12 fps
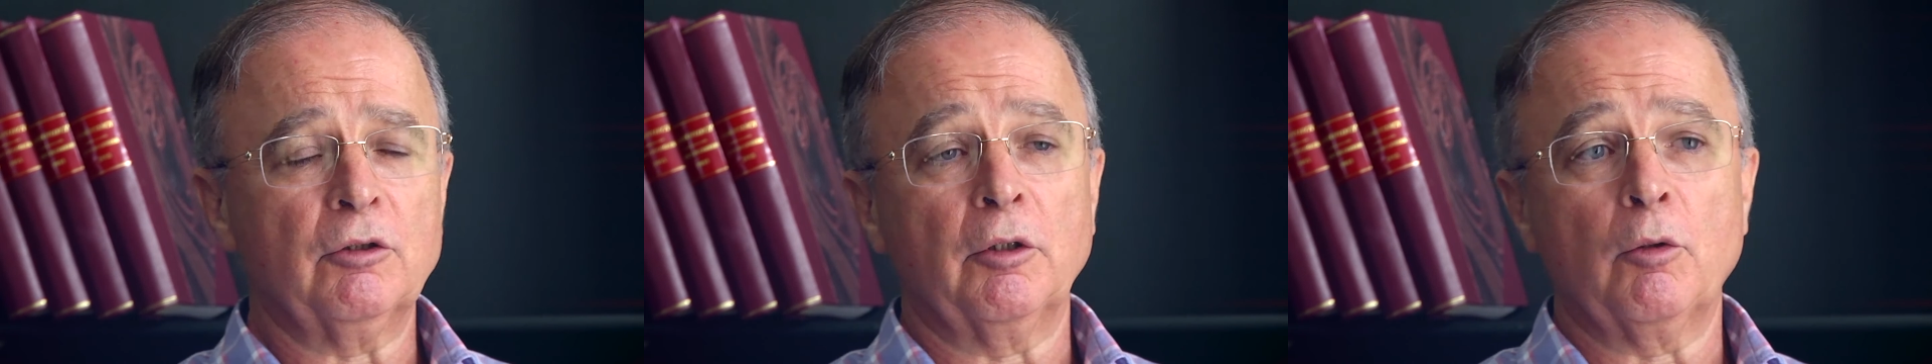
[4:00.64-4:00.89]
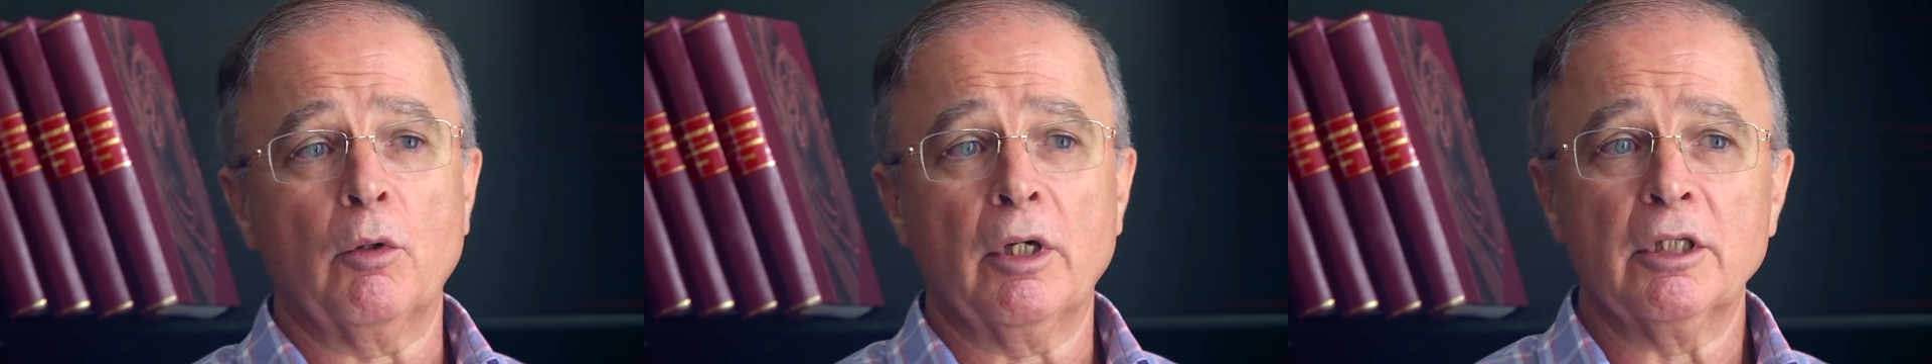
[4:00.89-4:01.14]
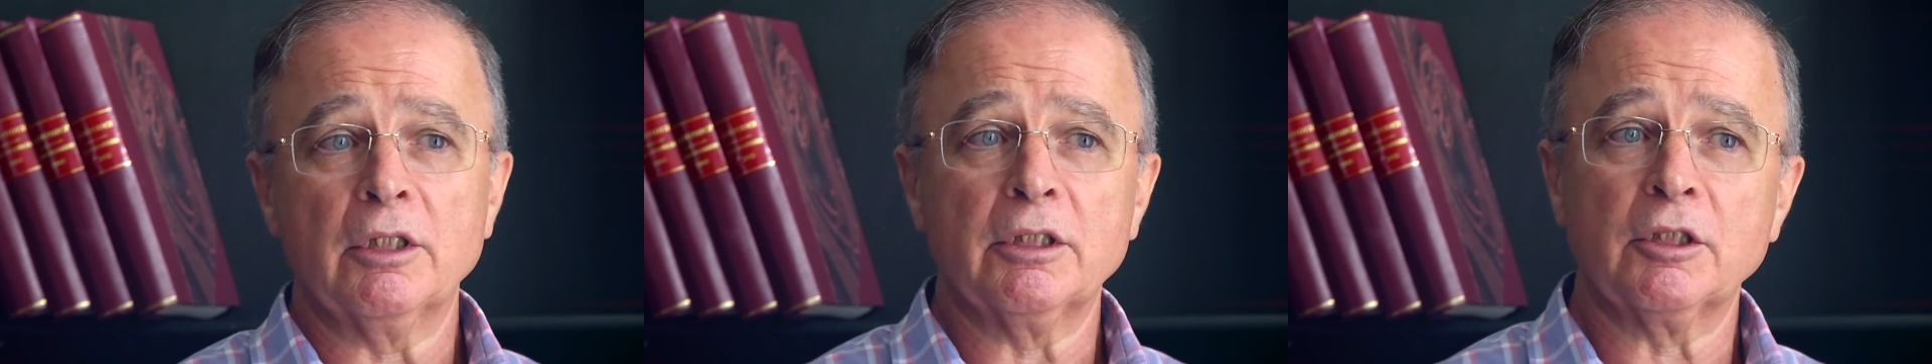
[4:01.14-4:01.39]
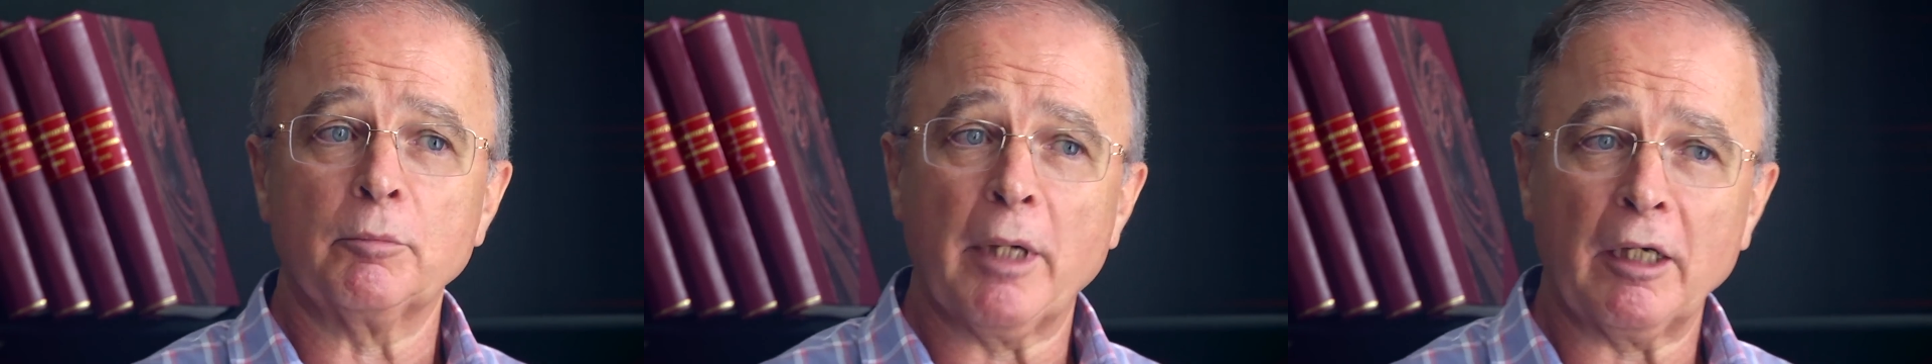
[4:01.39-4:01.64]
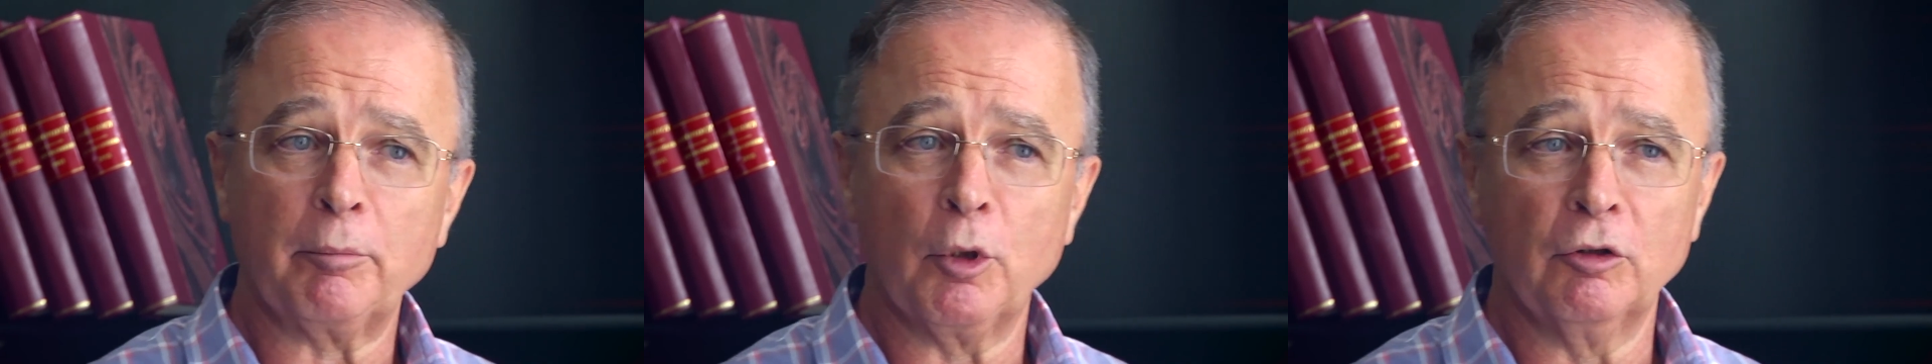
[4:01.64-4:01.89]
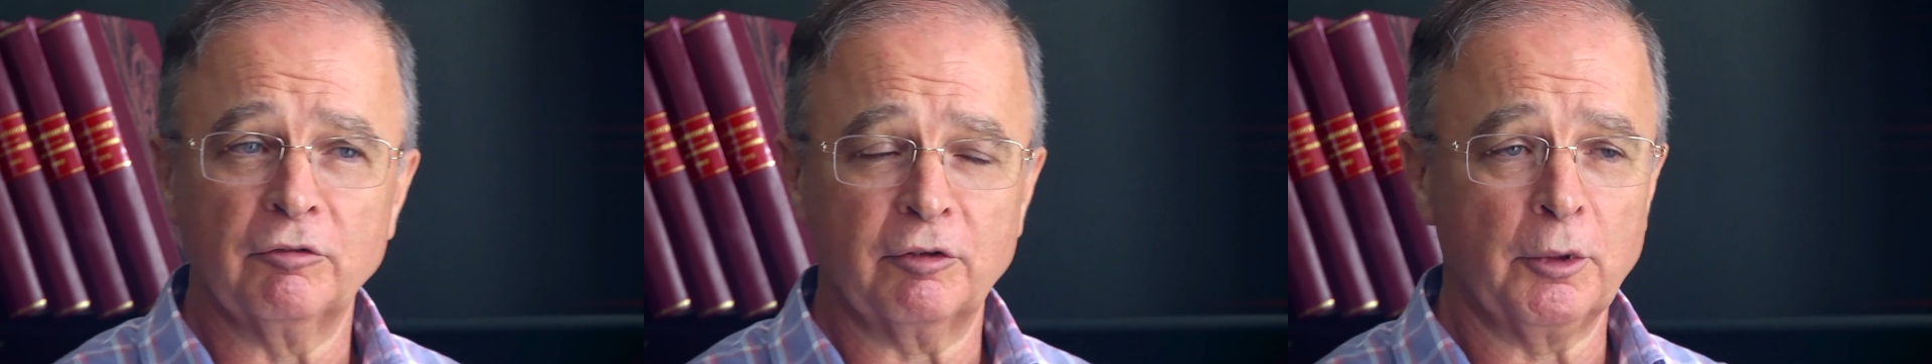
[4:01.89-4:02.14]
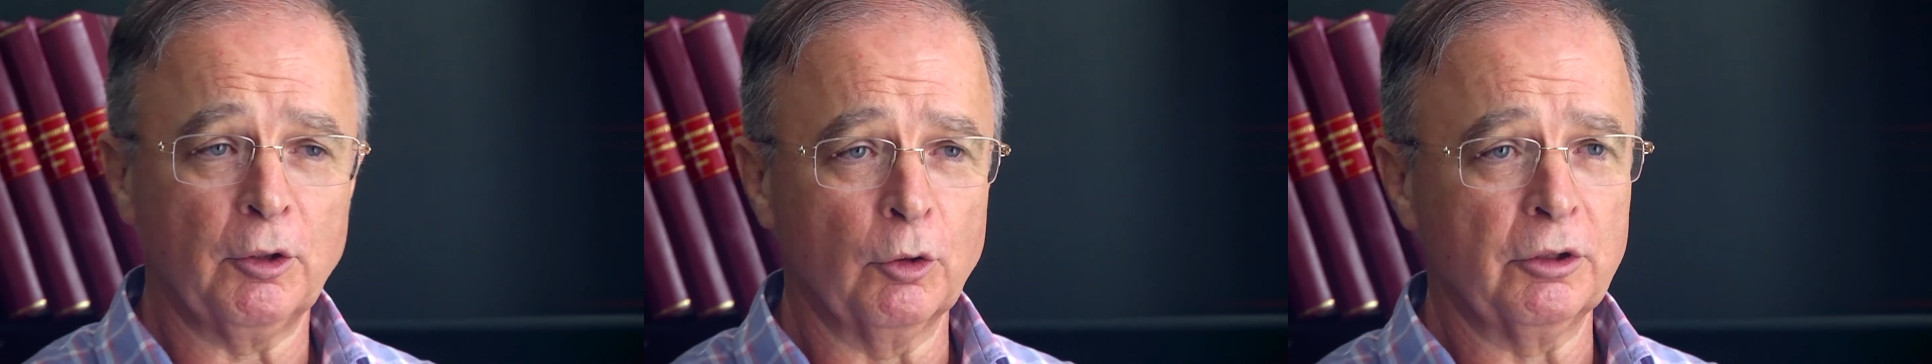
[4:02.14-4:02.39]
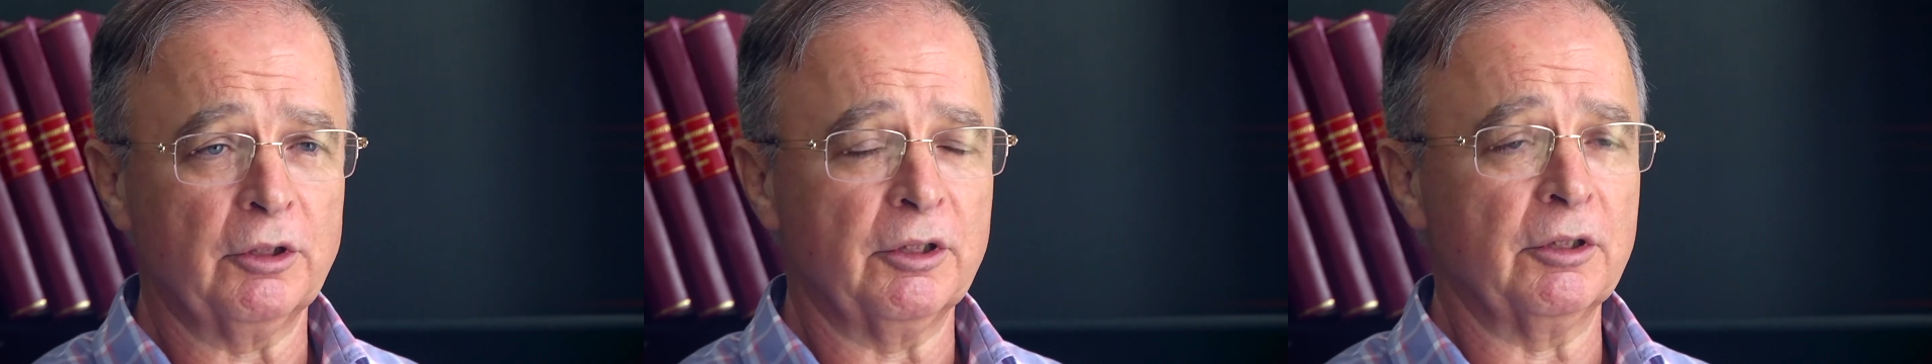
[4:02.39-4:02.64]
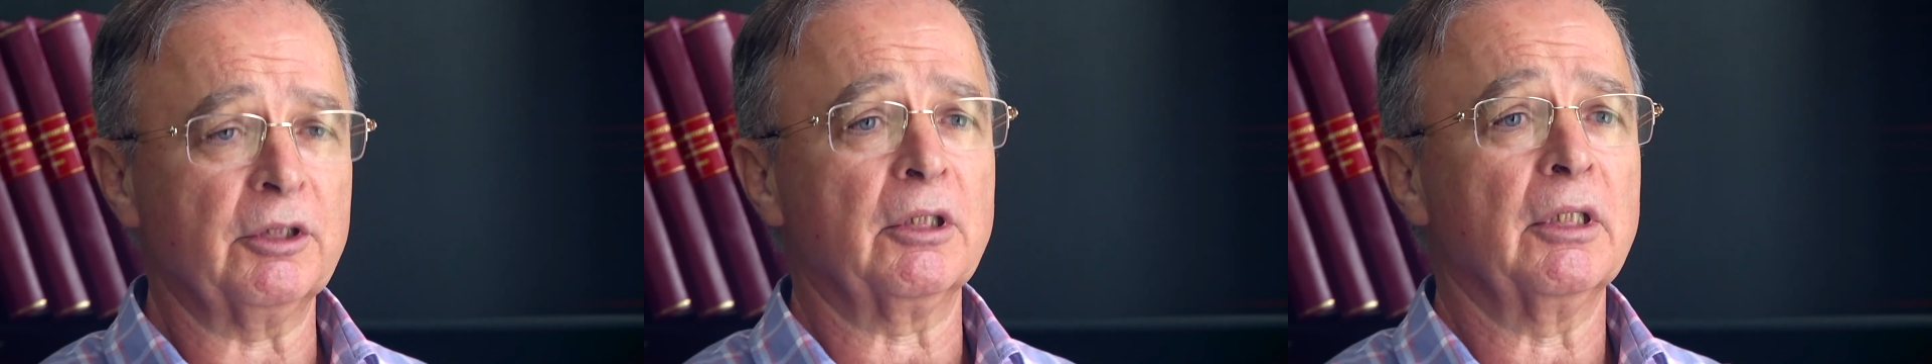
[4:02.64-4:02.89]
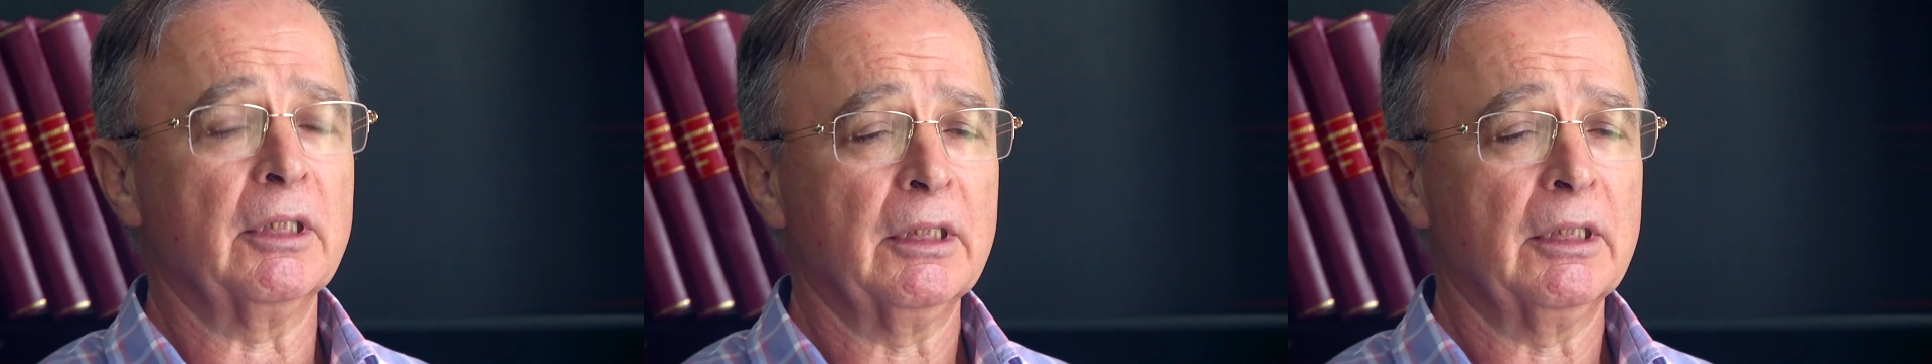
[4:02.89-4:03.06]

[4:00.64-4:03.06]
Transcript: requires backbone from the auditors,